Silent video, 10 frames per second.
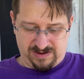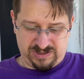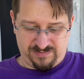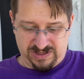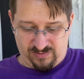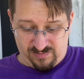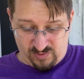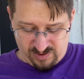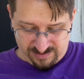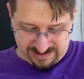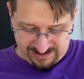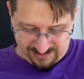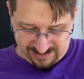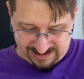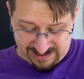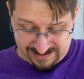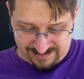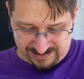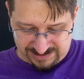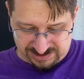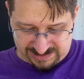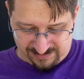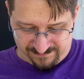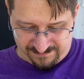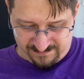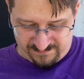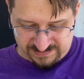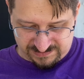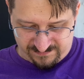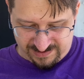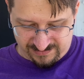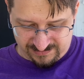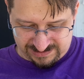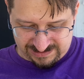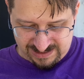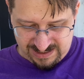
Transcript: I'm going to play one more in here, and then I'm going to check out Fish and Feathers.